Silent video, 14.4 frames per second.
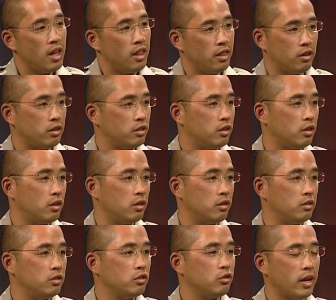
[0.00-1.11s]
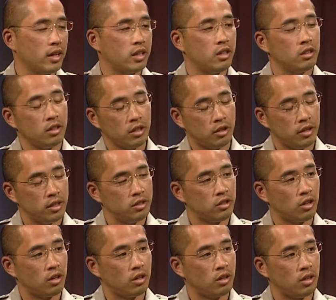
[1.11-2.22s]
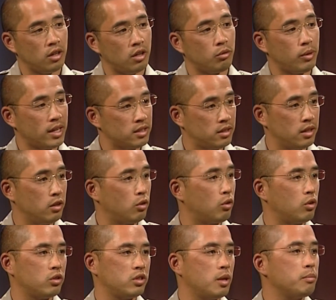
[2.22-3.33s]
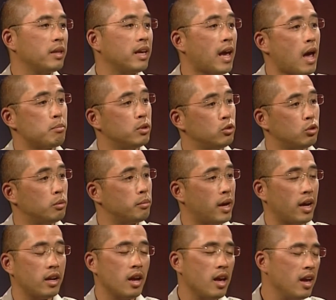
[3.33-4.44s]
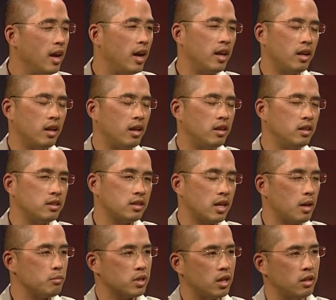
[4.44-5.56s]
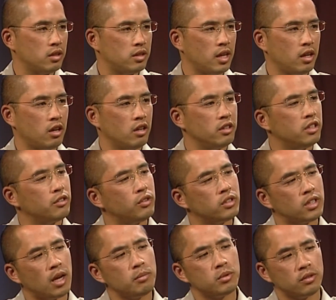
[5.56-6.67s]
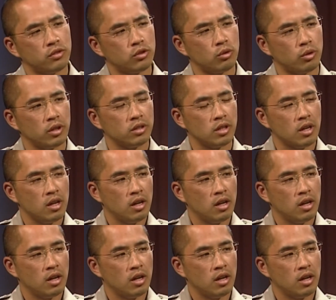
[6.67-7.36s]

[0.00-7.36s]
their their grandkids are arrested or something happened to them bad, and and these scams can take on different types of stories.